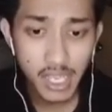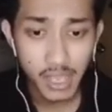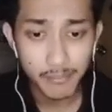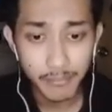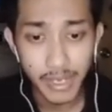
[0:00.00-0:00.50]

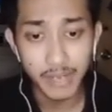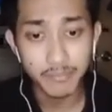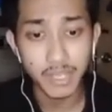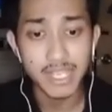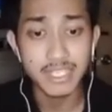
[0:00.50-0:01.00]
met
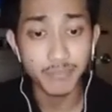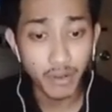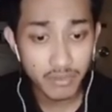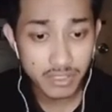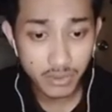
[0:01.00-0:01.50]
implies the powerful
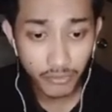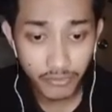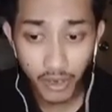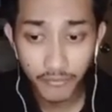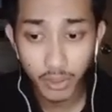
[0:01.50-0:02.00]

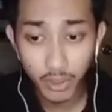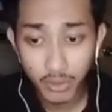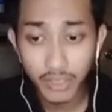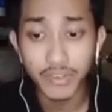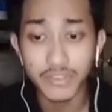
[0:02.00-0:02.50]
software for good
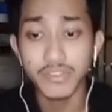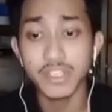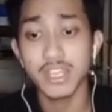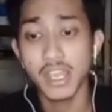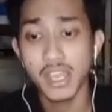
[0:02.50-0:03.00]

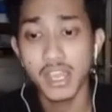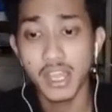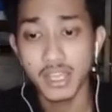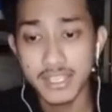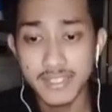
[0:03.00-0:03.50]
inventory
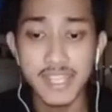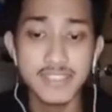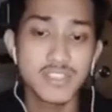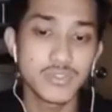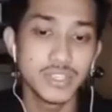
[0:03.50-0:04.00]
is necessary.